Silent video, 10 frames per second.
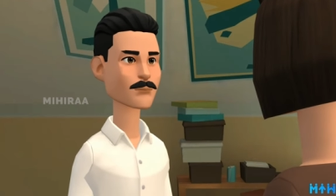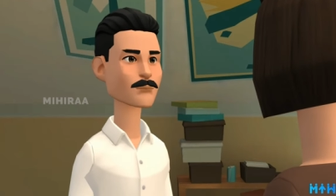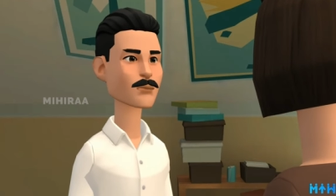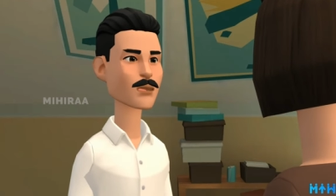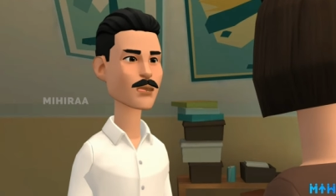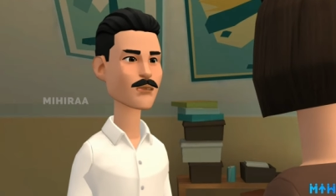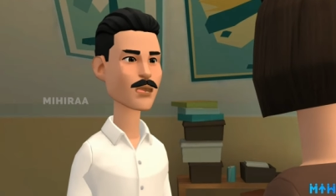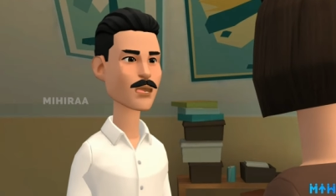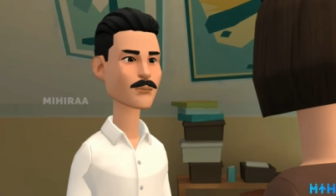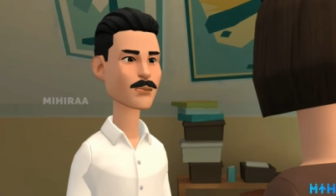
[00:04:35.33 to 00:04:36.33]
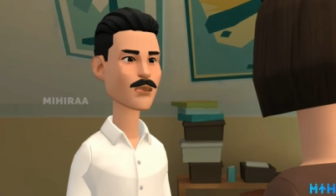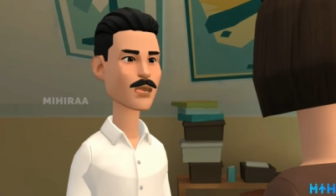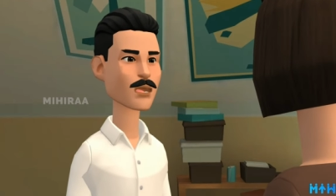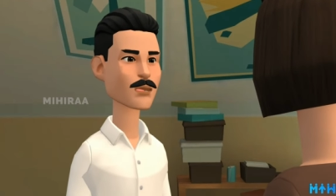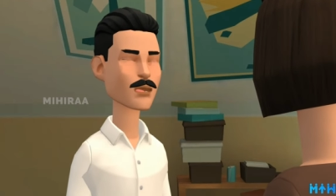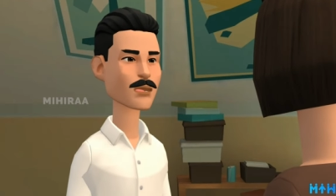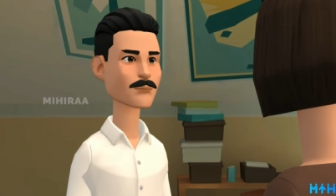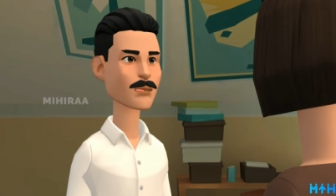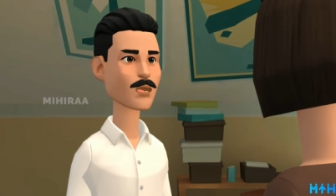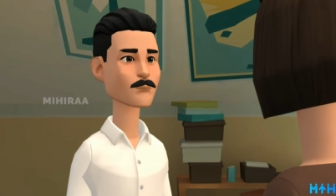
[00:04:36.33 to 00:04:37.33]
Can I have the names of the child
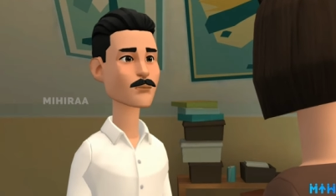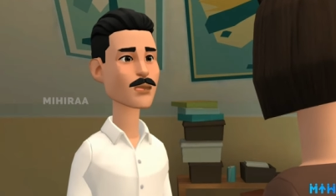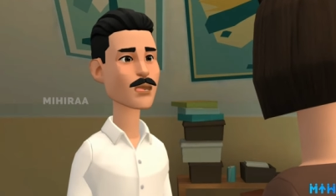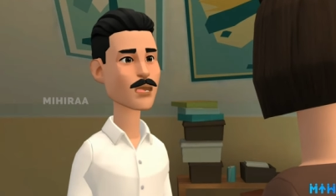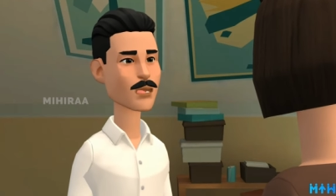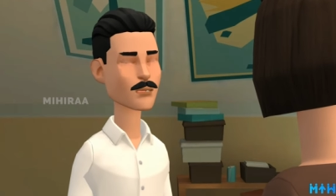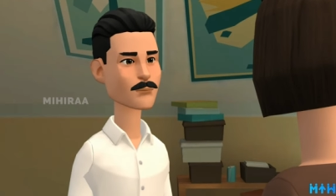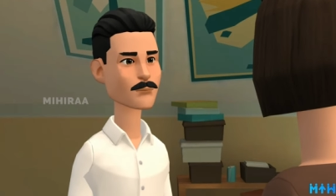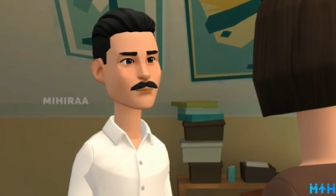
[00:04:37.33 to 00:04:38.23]
and mother, please?